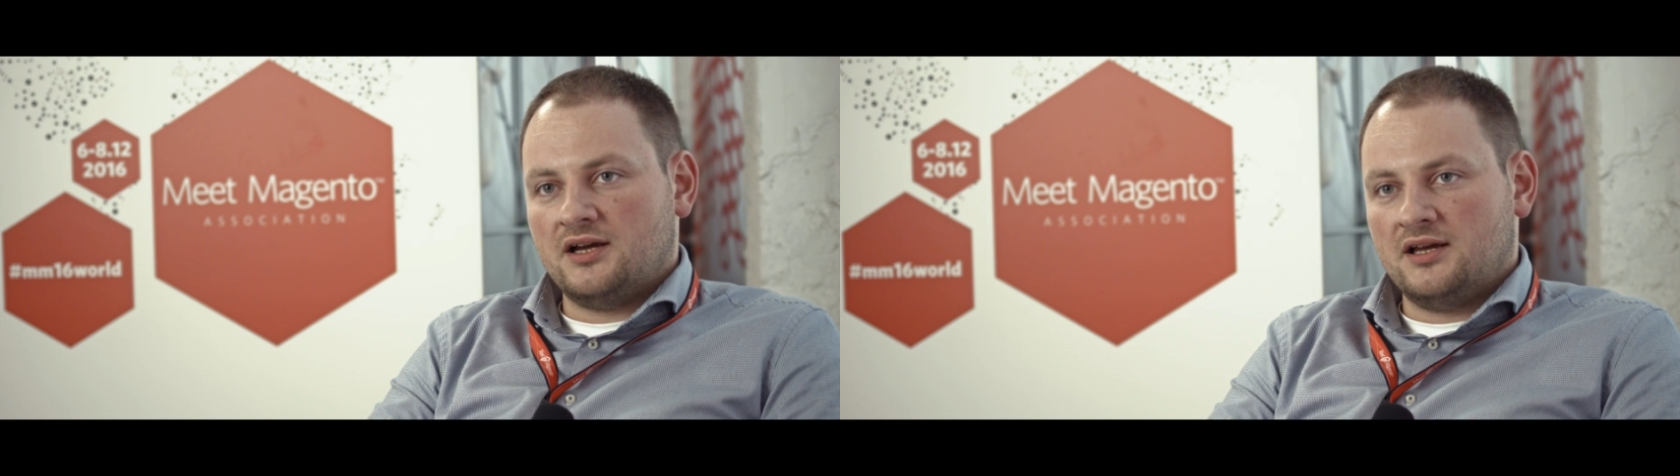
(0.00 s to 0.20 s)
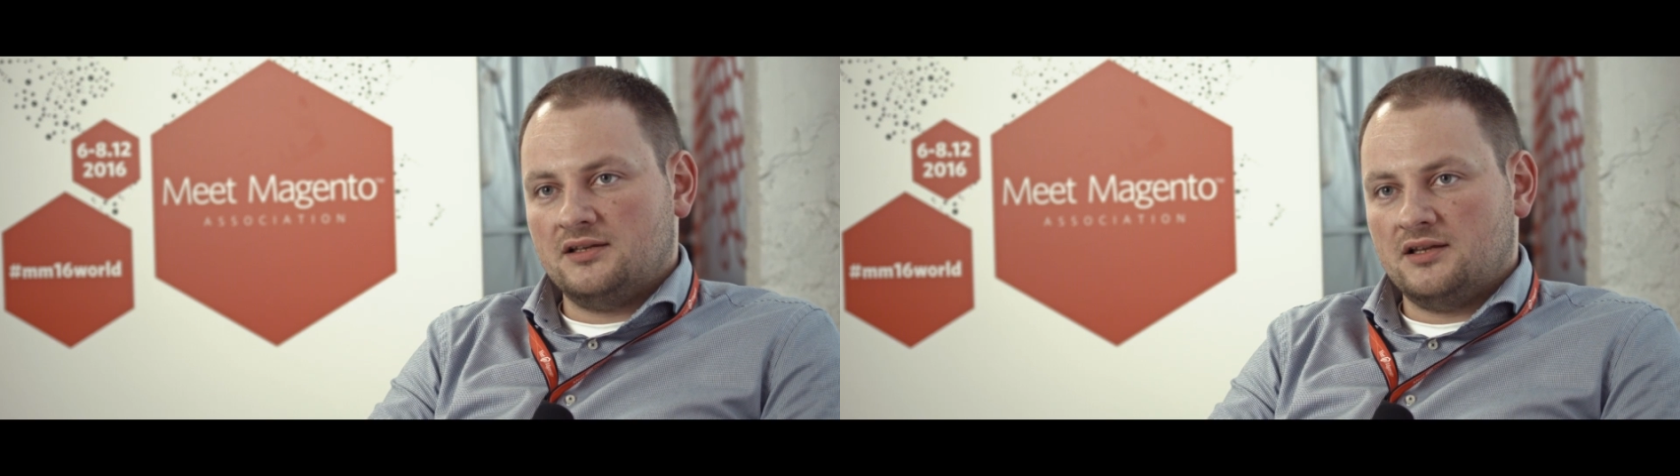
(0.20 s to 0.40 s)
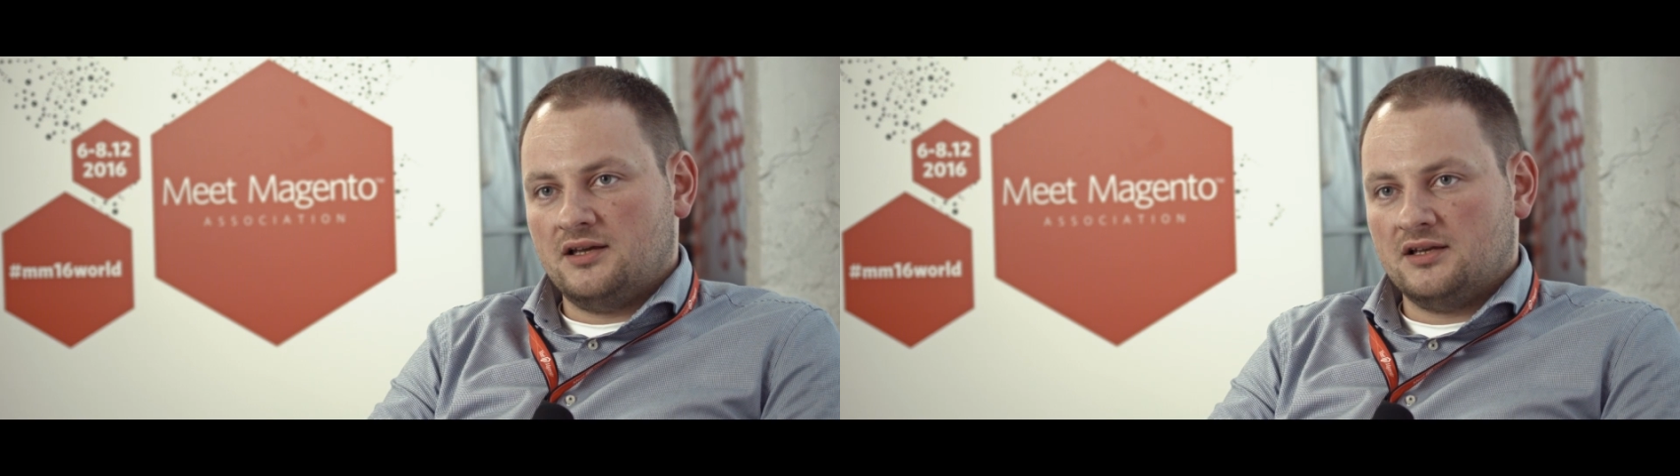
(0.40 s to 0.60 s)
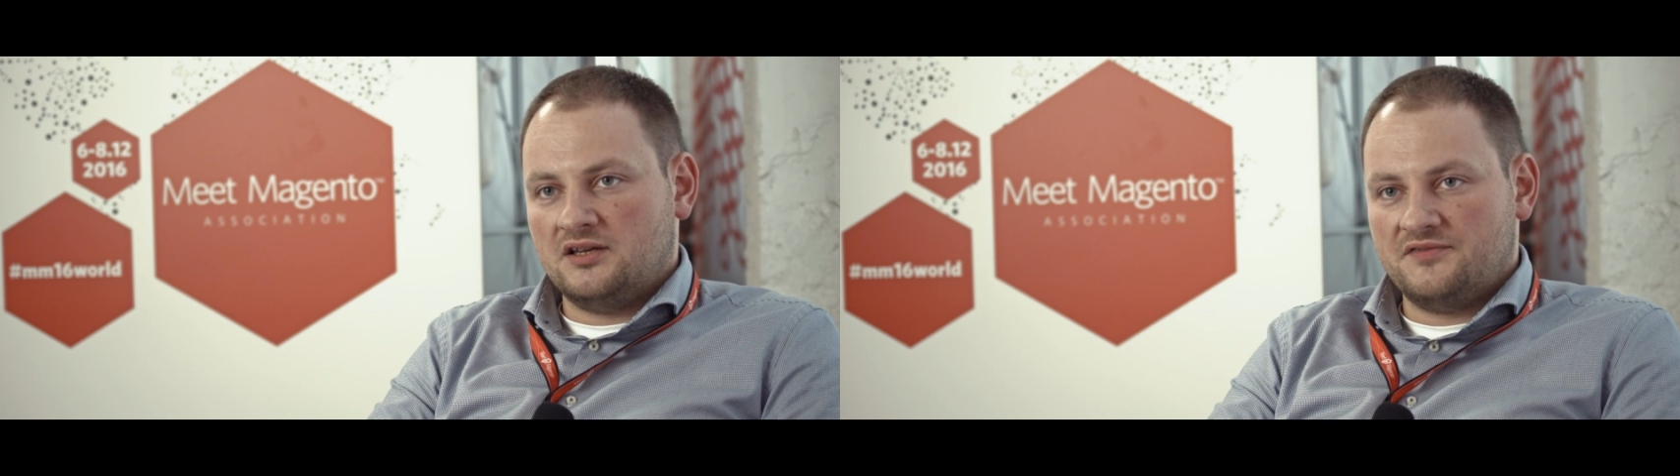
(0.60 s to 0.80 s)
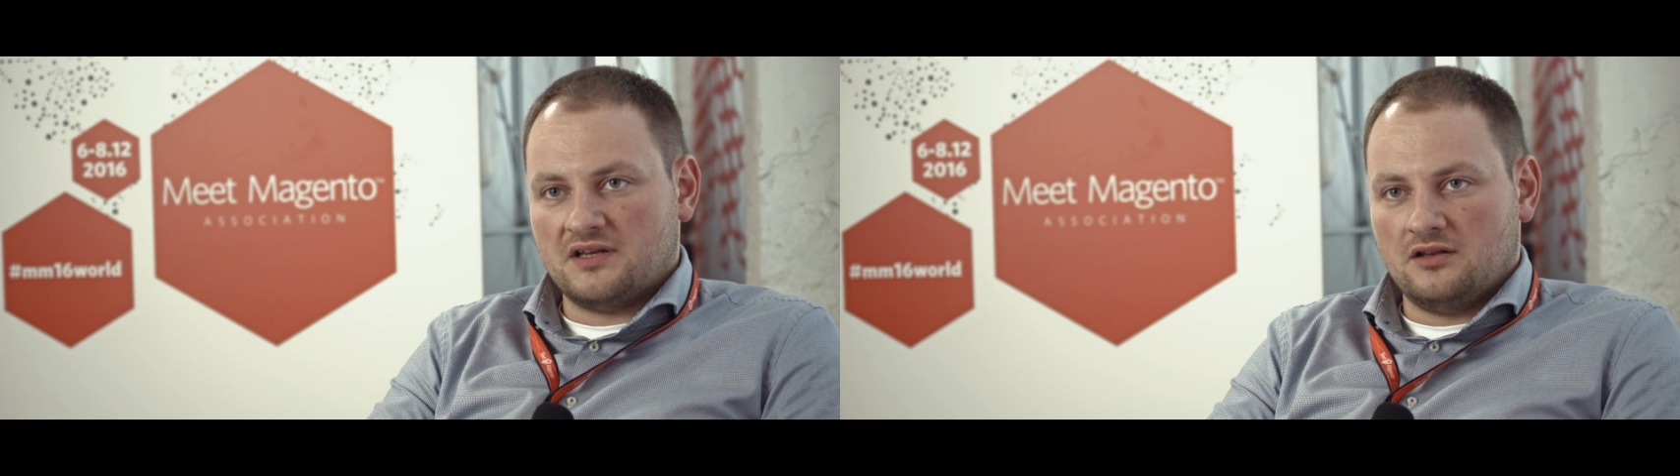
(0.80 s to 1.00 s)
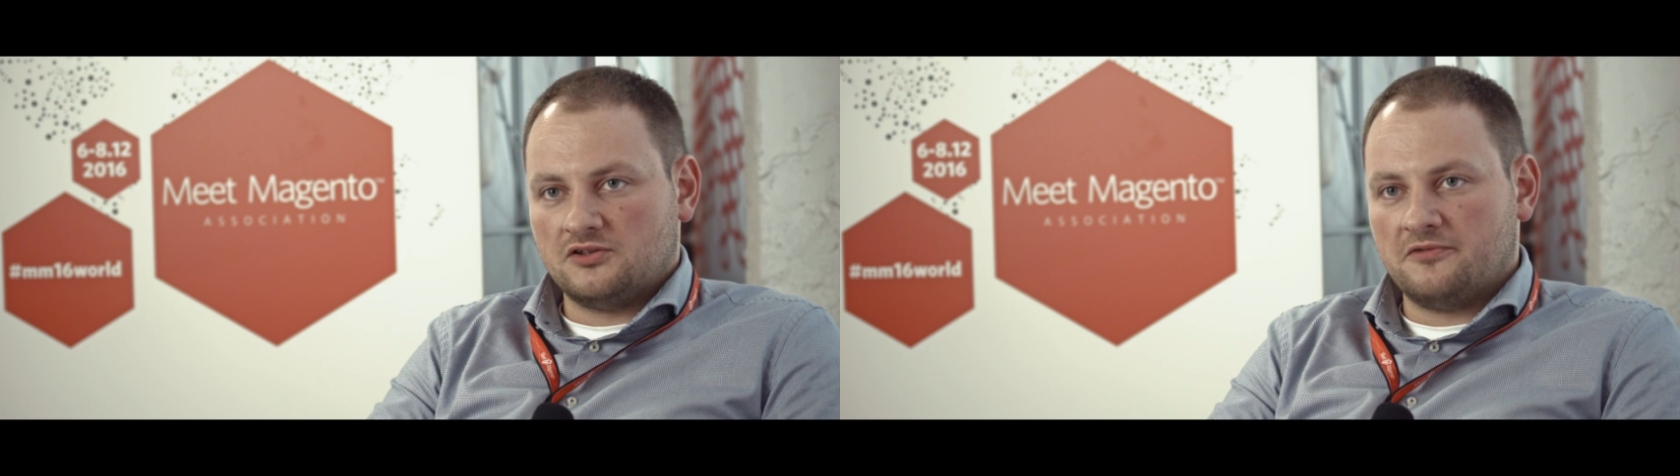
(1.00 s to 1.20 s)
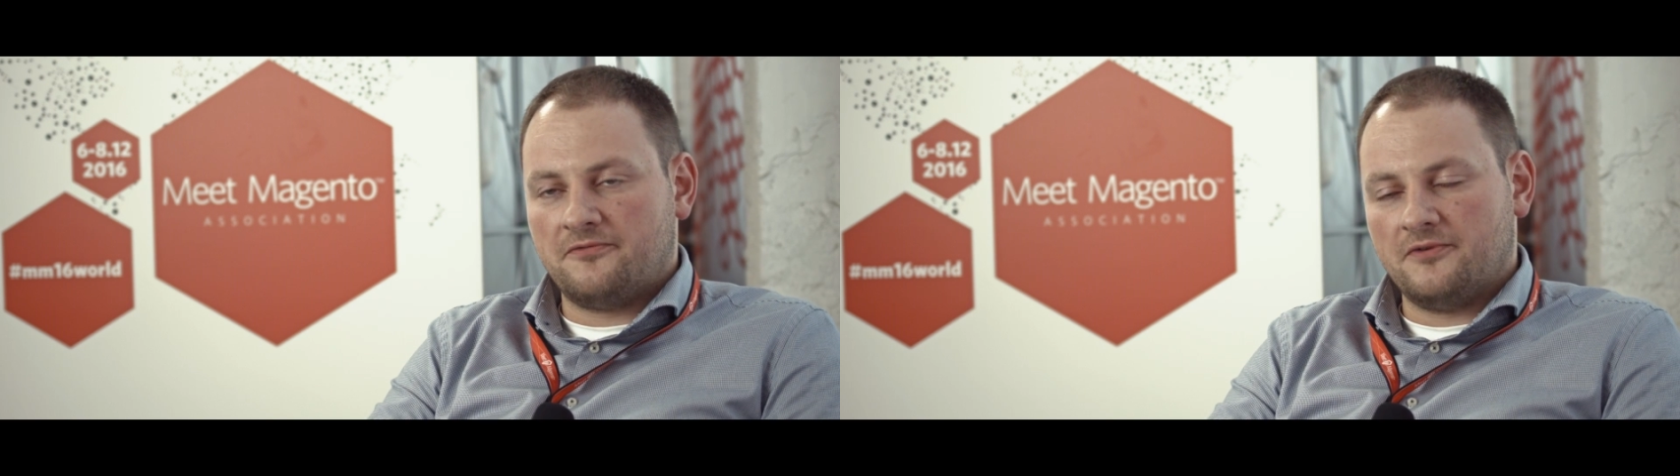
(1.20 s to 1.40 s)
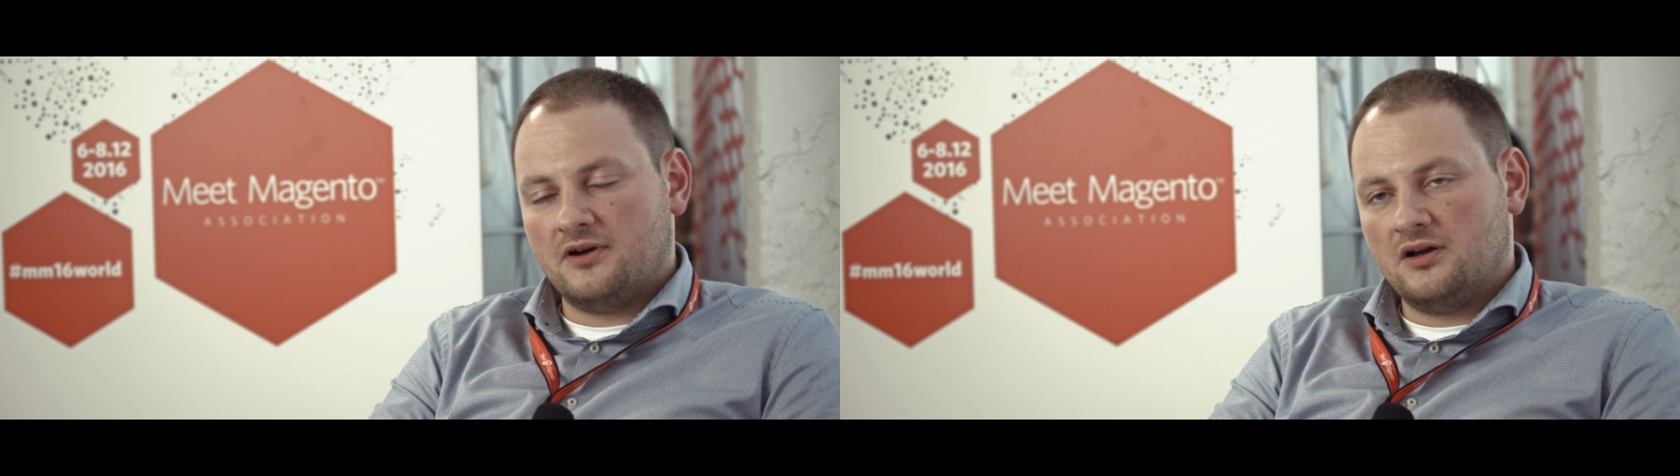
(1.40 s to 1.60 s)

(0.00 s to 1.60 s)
and gives a lot of